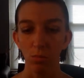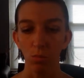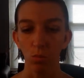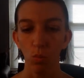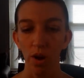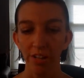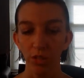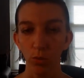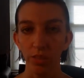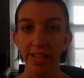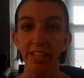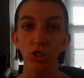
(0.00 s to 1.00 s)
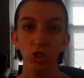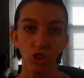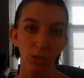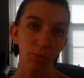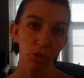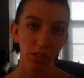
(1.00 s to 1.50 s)
what your
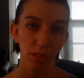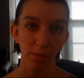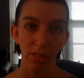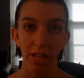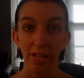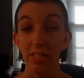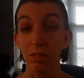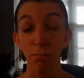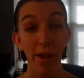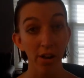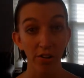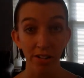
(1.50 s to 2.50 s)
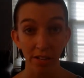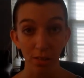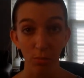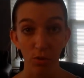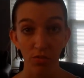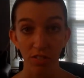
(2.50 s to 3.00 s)
relationships are going to be like. He's married in
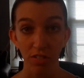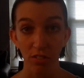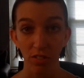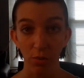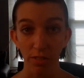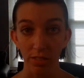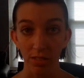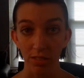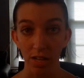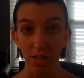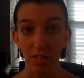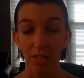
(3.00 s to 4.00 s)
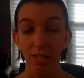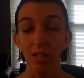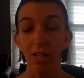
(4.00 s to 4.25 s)
the movie to Zoe Saldana.